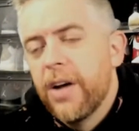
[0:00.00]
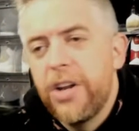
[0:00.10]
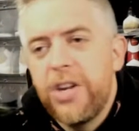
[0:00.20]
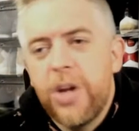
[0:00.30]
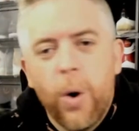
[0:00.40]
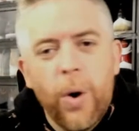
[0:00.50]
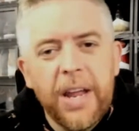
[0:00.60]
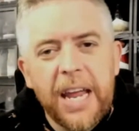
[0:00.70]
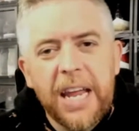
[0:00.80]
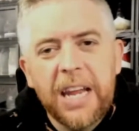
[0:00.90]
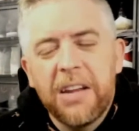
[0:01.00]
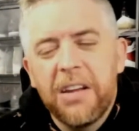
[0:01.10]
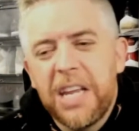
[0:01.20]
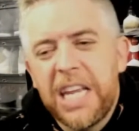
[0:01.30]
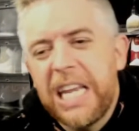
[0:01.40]

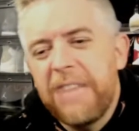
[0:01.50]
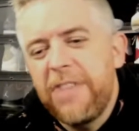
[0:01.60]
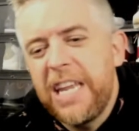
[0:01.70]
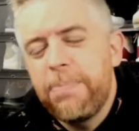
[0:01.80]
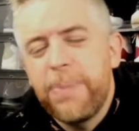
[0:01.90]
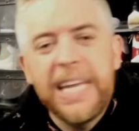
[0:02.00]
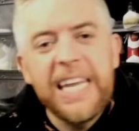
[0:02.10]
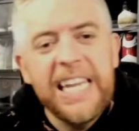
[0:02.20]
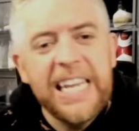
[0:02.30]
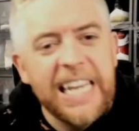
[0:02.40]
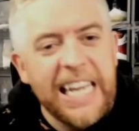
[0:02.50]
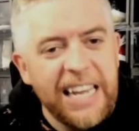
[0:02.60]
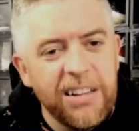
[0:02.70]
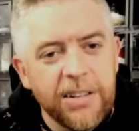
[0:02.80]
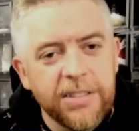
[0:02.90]
annoying EVP
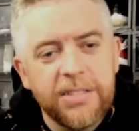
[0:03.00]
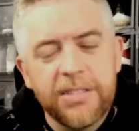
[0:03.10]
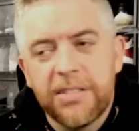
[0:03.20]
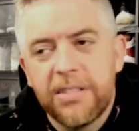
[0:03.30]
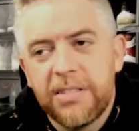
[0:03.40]
heels